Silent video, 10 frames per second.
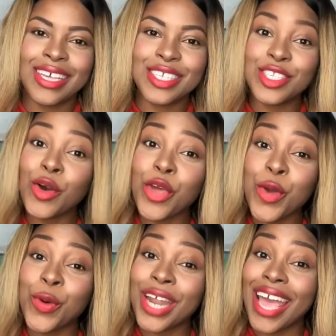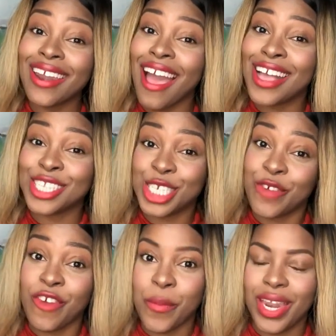So you want to enhance
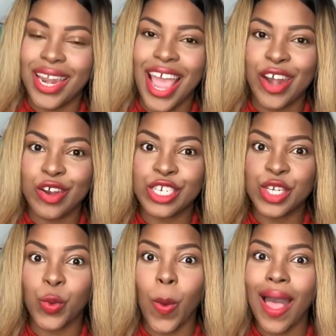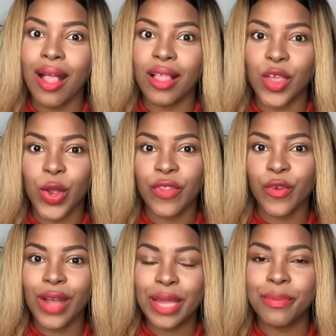your feminine energy? Well, you're in
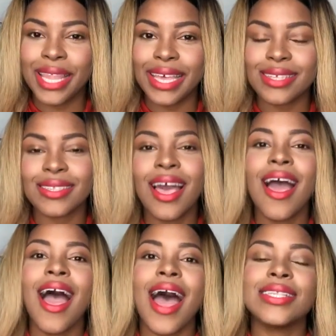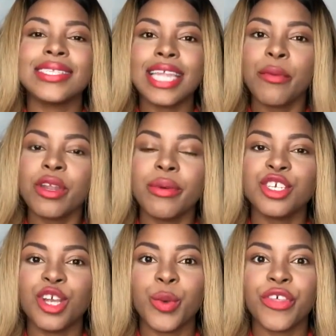the right place. And today I'm going to be
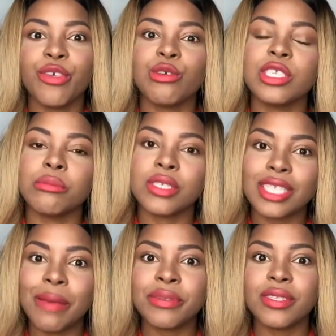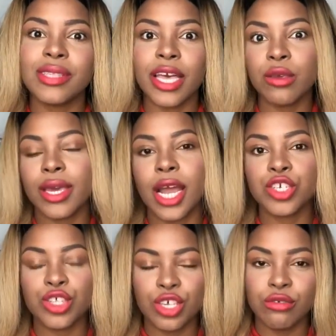sharing with you some steps that you can
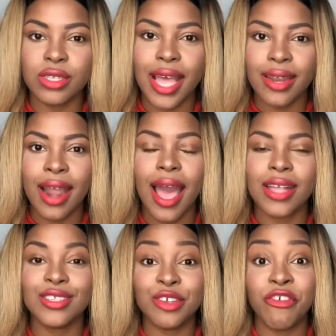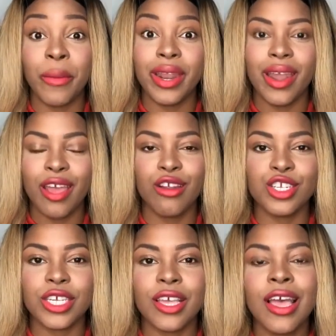actually use to enhance your feminine
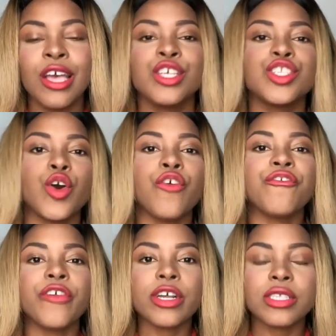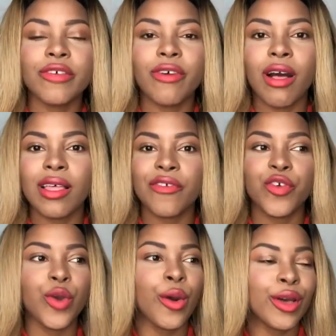energy. So first of all, if
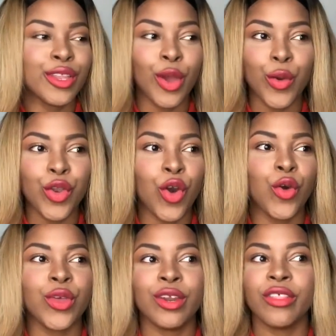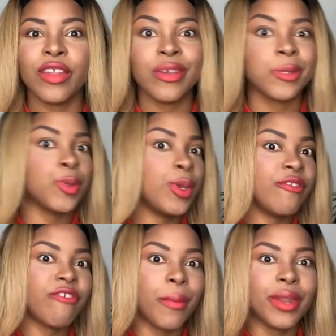you don't know, the difference
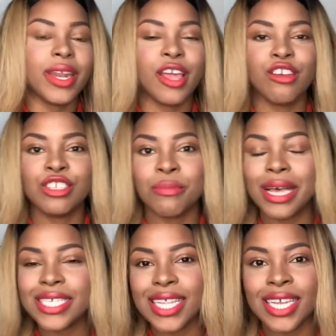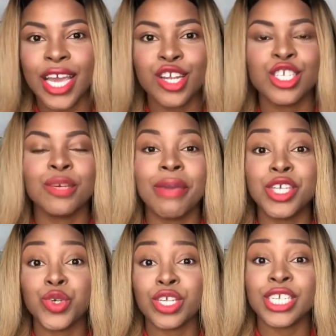between feminine energy, masculine energy,
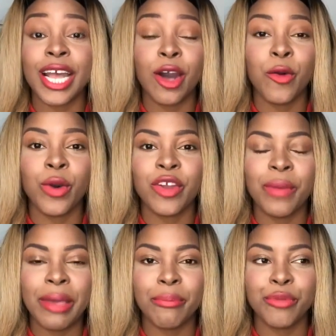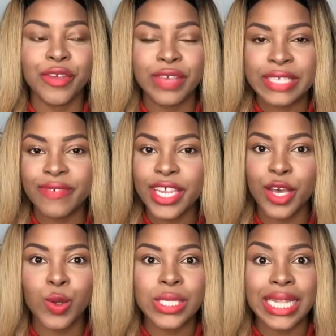make sure to check out one of my previous
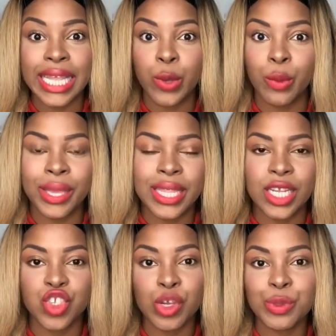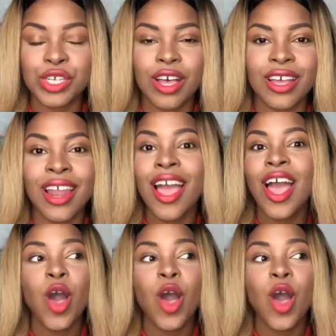videos. The link will be in the description.